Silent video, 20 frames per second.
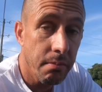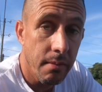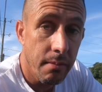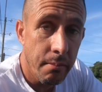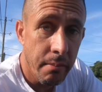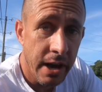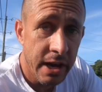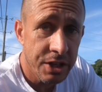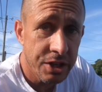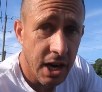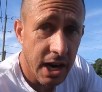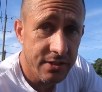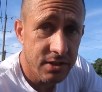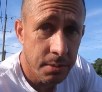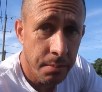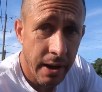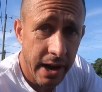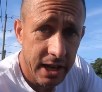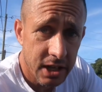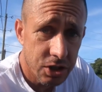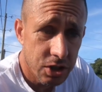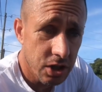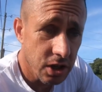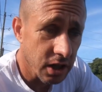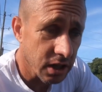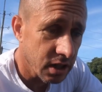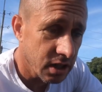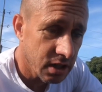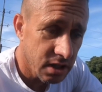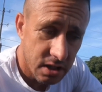Man drives a Mack truck.
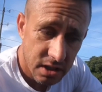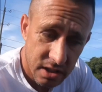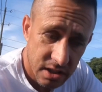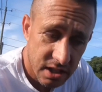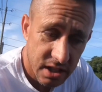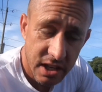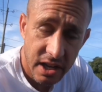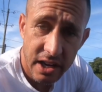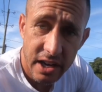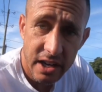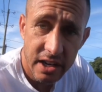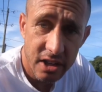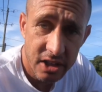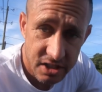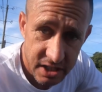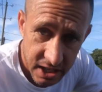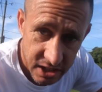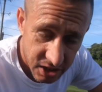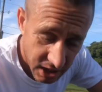He knows how to